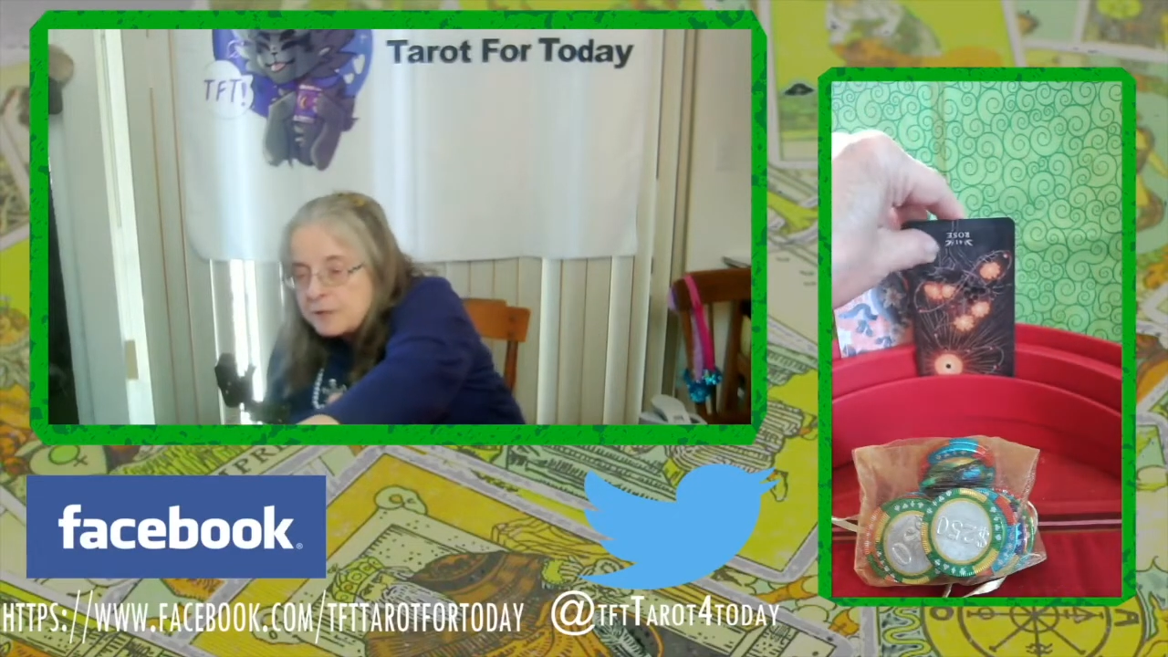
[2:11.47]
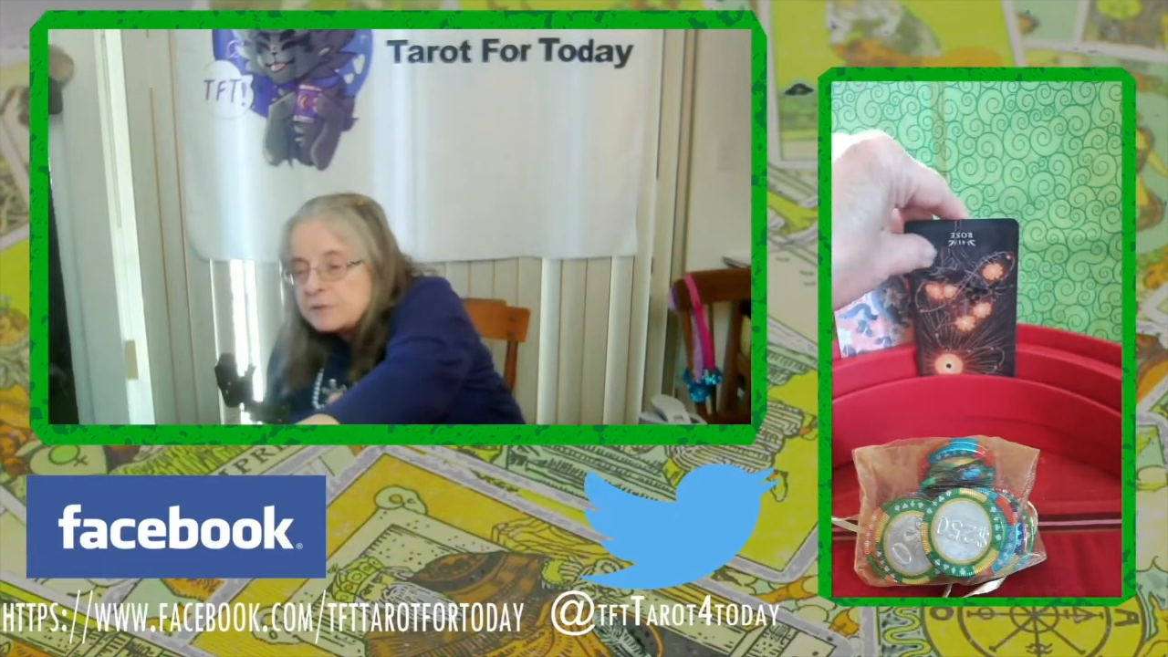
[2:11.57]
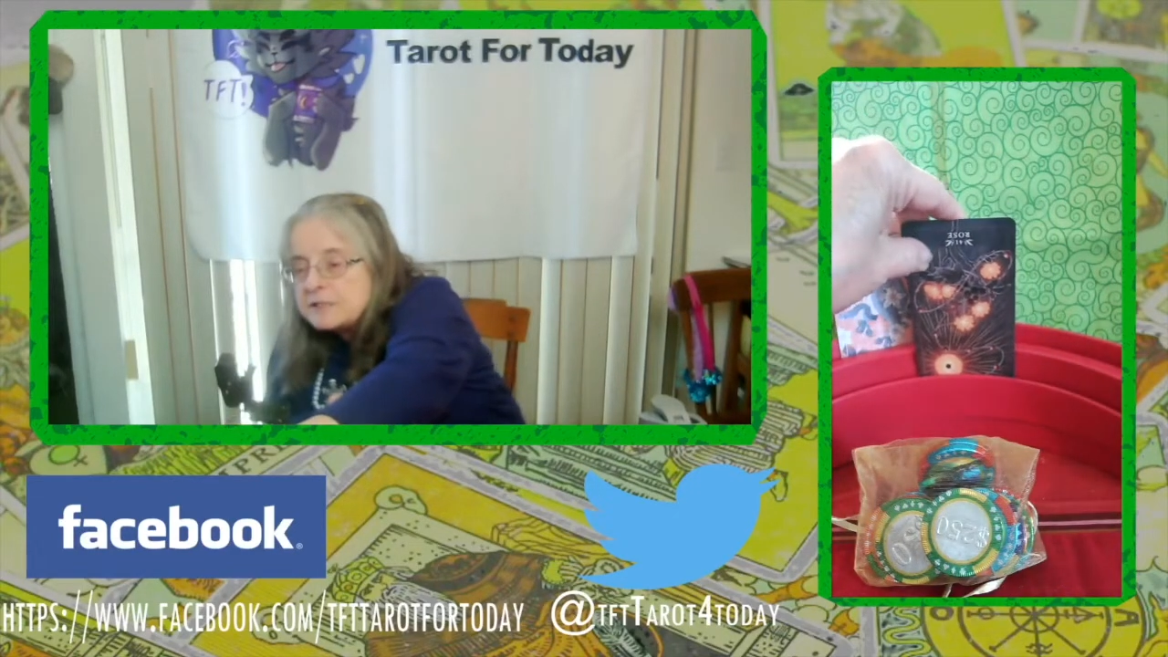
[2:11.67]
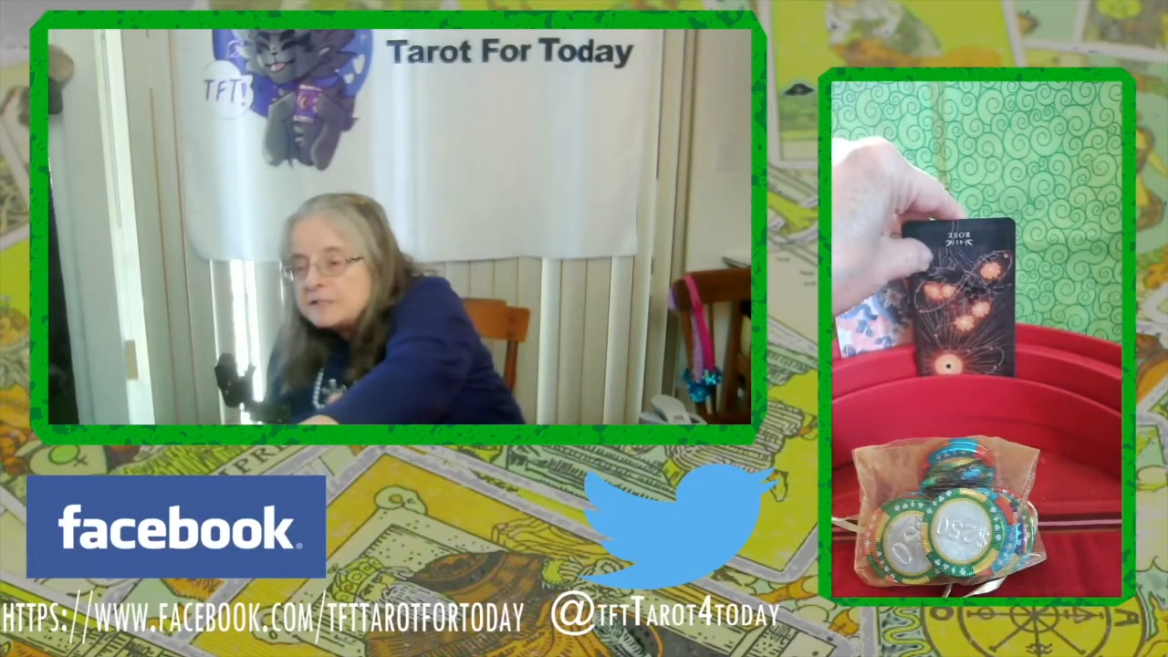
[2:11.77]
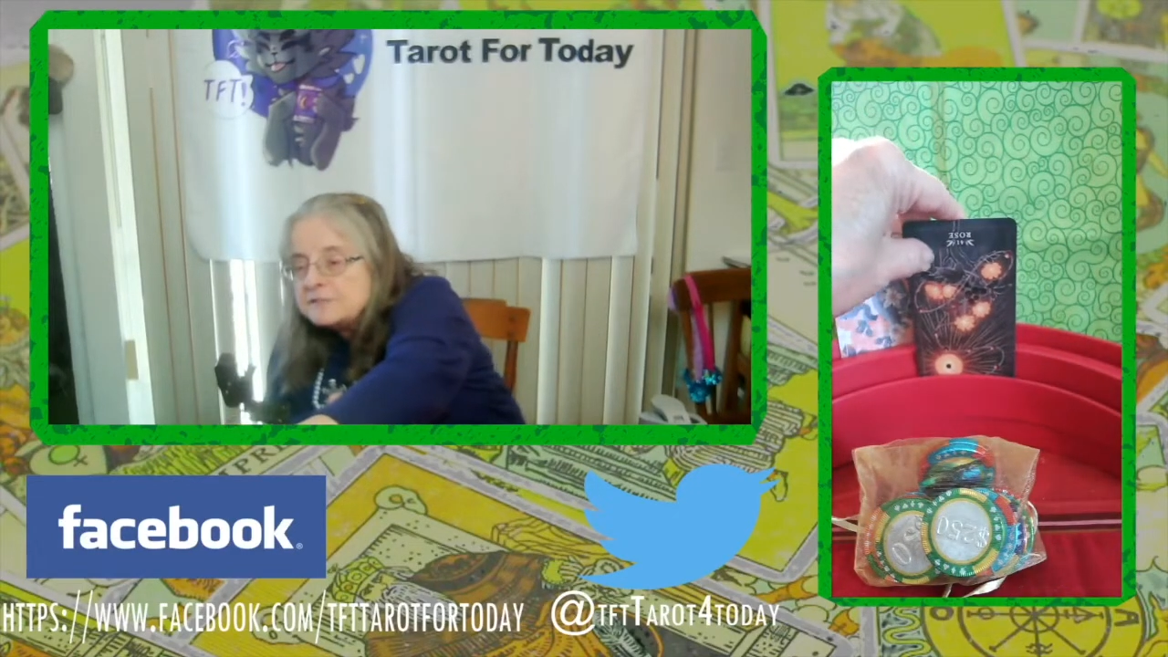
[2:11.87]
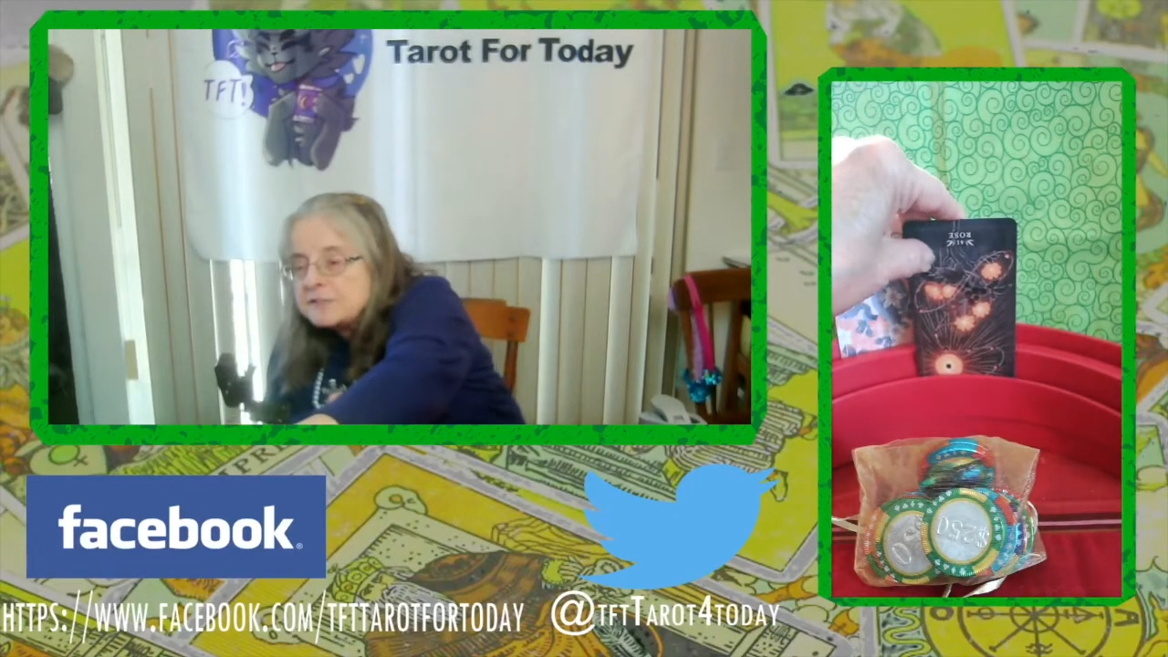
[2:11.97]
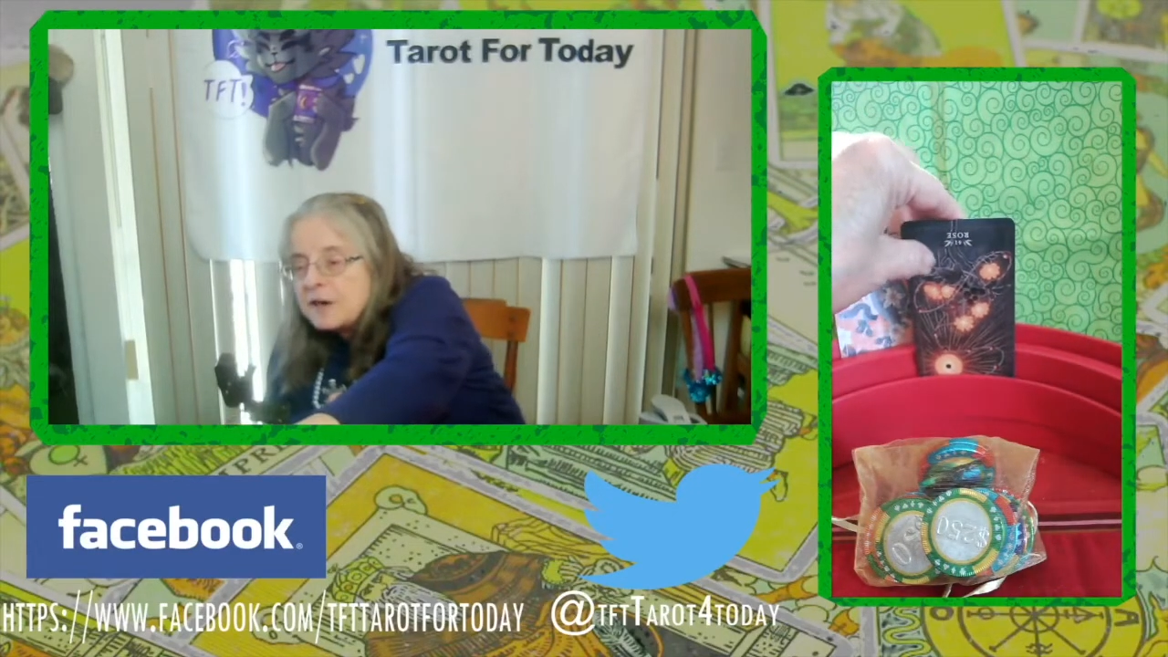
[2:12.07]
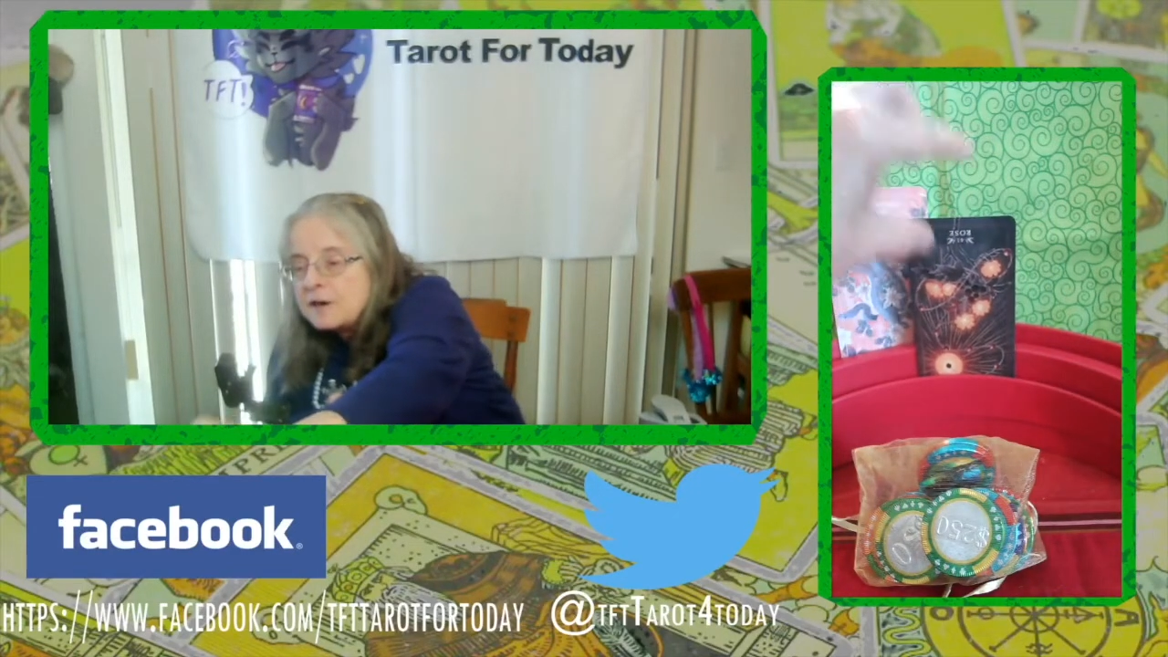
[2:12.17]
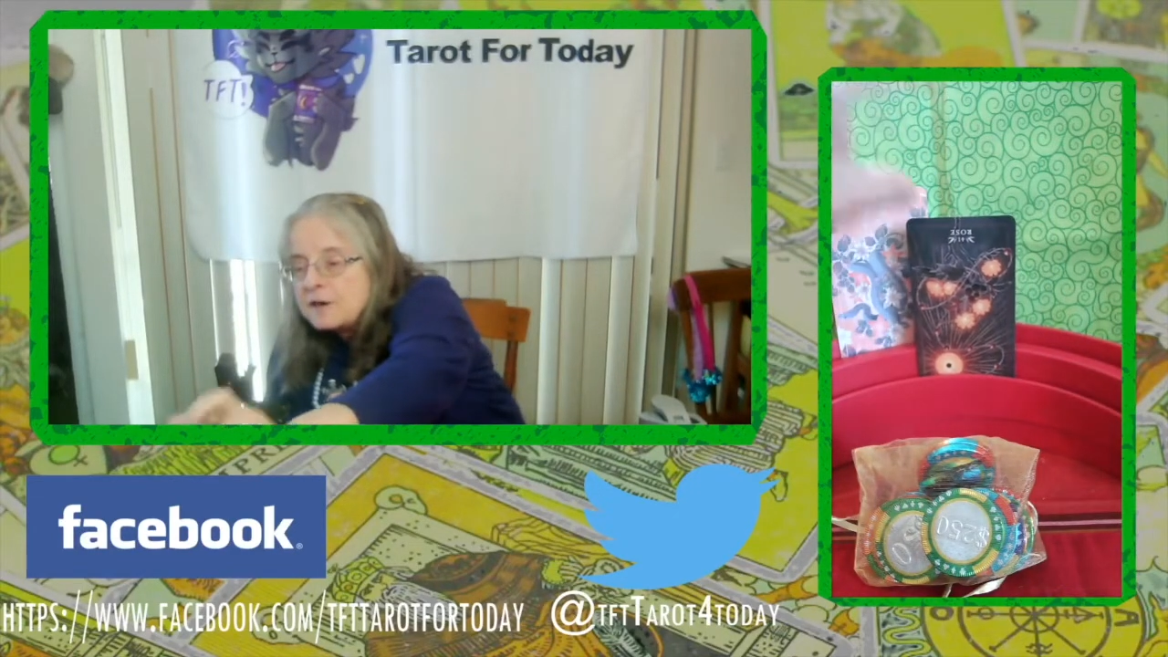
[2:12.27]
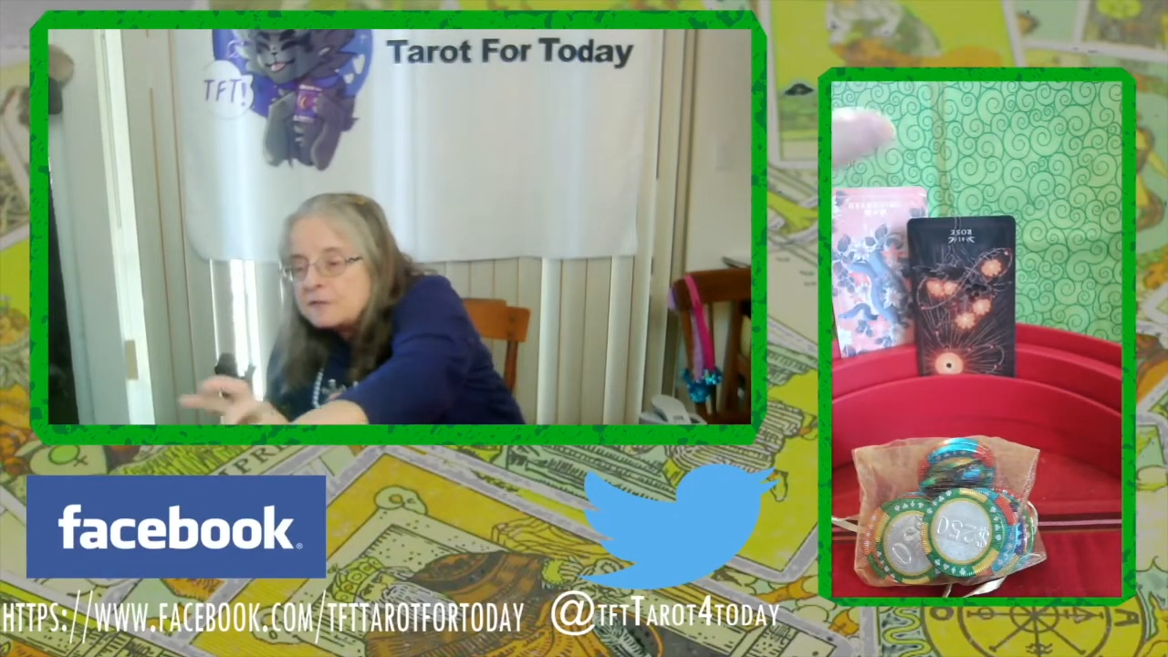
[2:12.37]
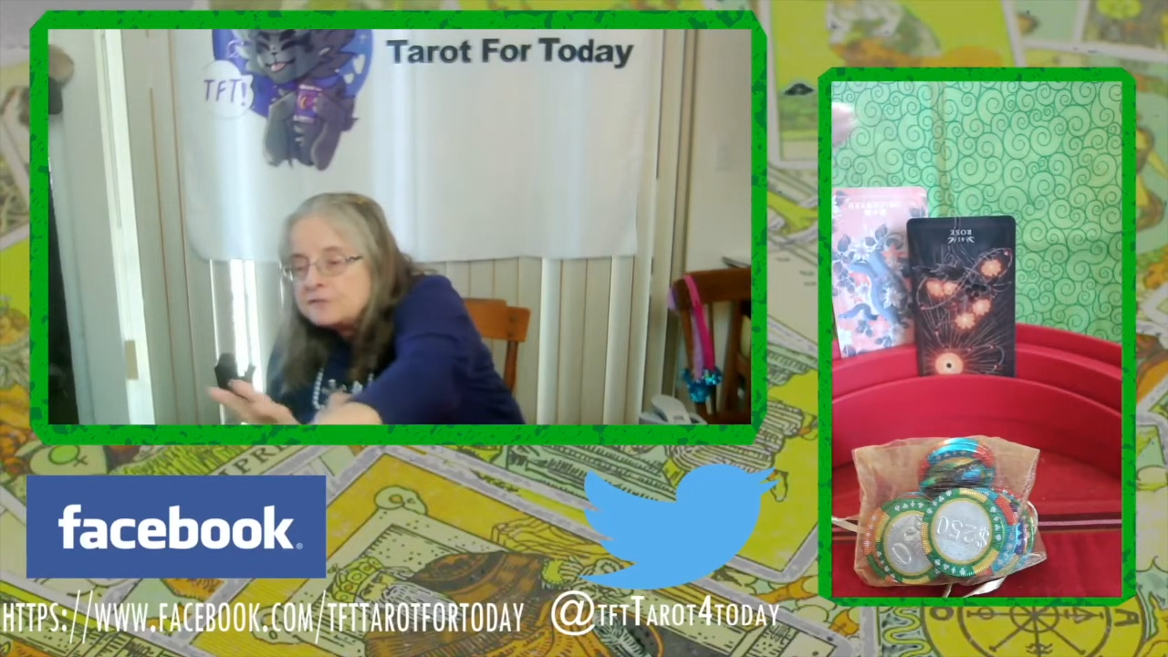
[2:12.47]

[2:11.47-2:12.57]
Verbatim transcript: with these cards.